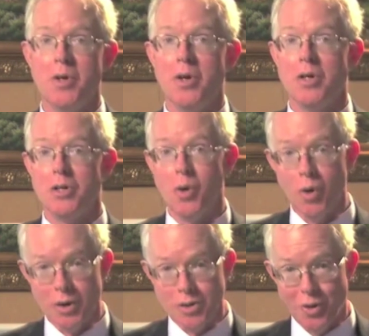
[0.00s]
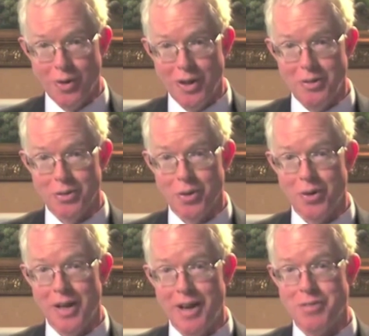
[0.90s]
your attorney. They're
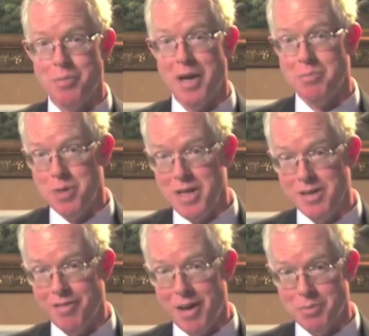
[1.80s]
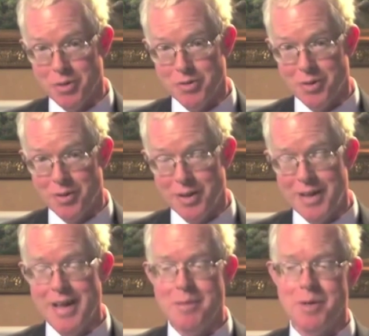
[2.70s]
going to have to pay me if I'm your attorney,
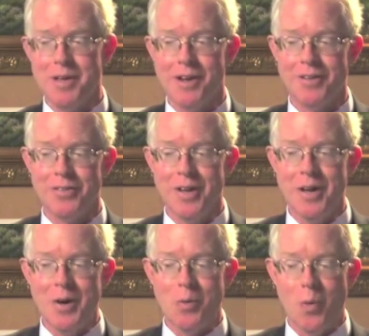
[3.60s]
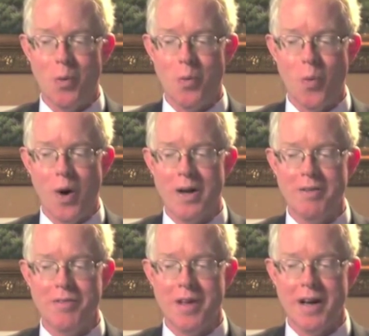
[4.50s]
because one
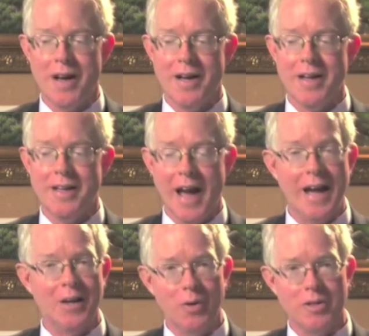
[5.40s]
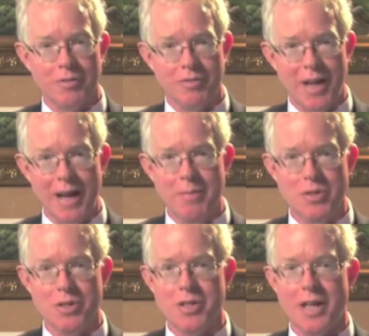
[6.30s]
of the categories of
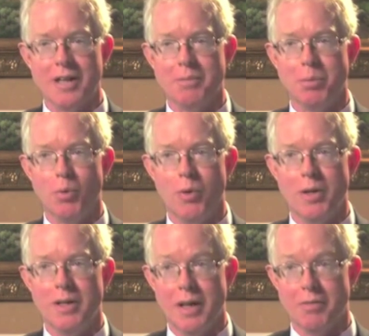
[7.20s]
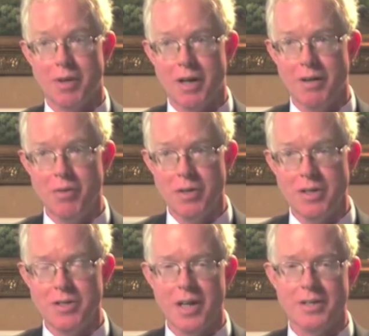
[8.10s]
damages that an employee can recover in
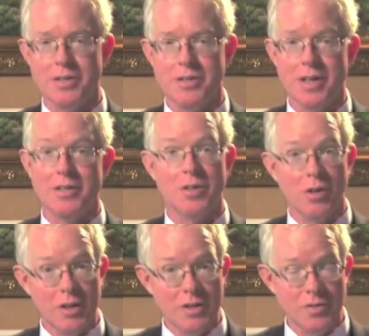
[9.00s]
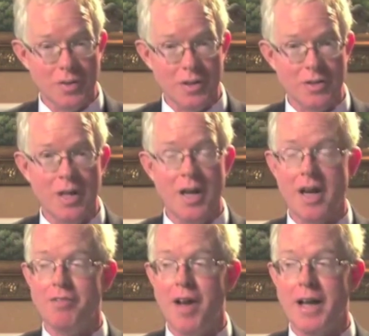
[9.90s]
these cases is attorney's fees.
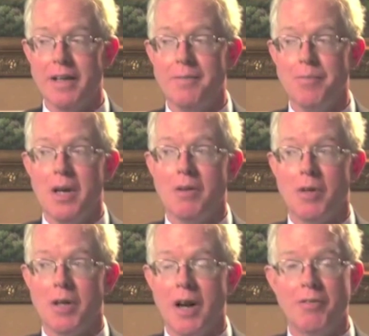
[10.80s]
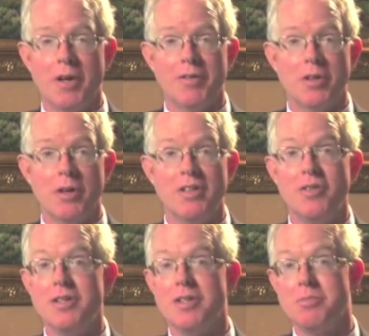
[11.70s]
In fact, recovery of attorney's
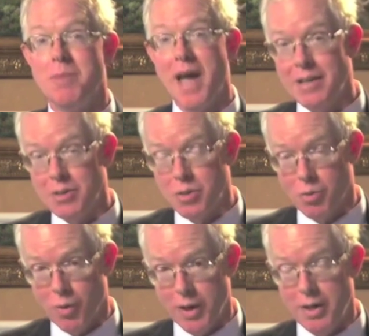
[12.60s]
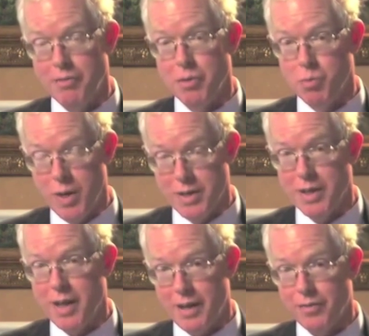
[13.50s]
fees is mandatory if you win the
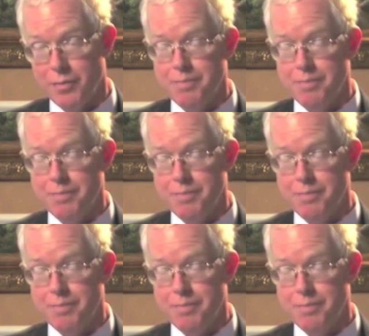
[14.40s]
case.